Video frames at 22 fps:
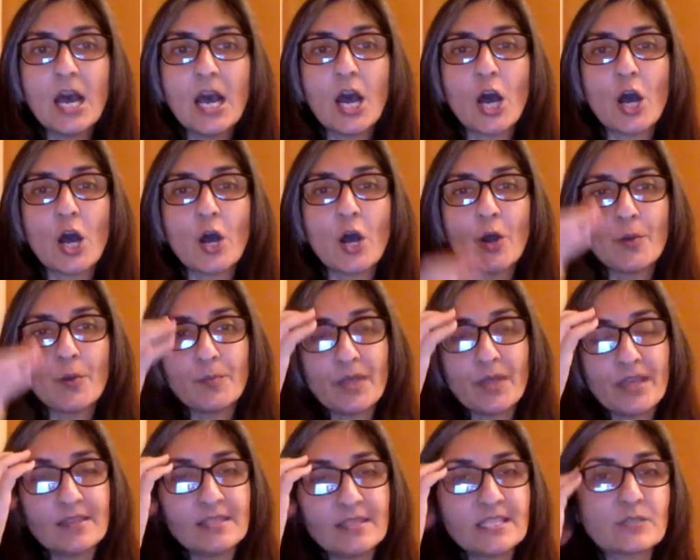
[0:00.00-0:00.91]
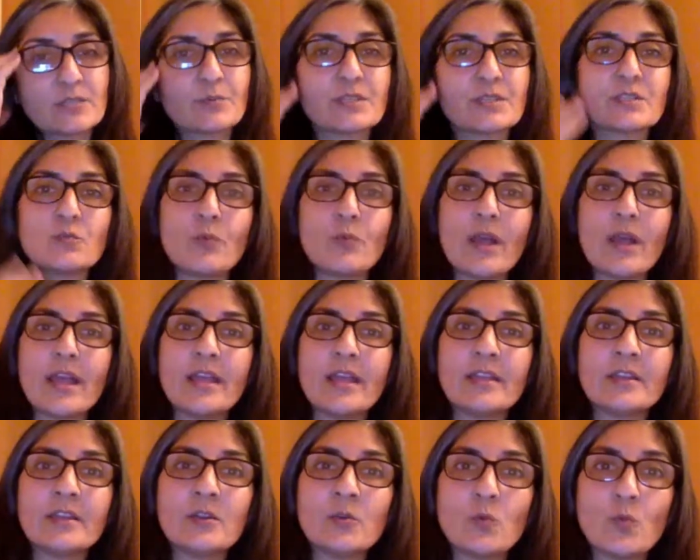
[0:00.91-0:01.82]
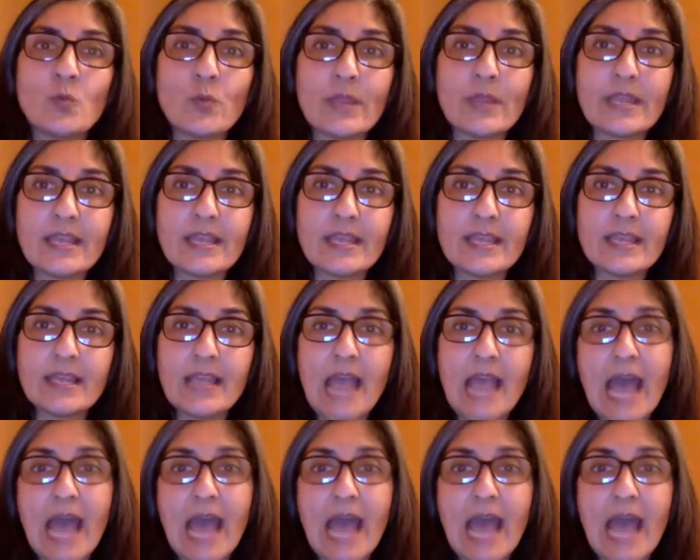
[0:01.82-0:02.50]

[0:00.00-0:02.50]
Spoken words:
And this was when we